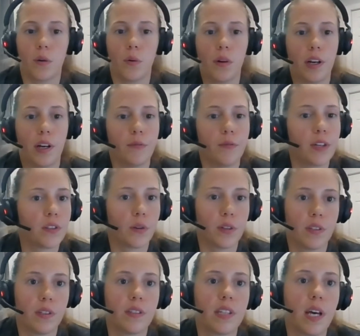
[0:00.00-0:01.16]
or
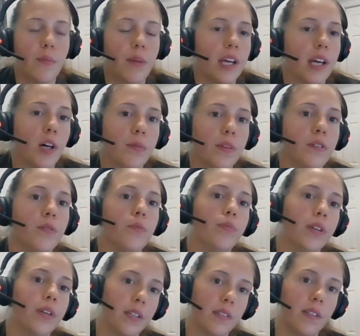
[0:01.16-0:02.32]
resources that may help you
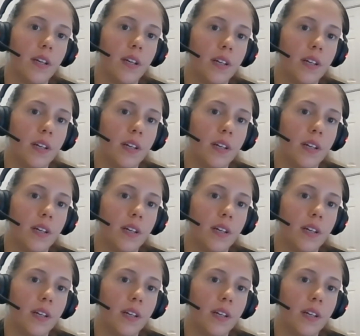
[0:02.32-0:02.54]
bring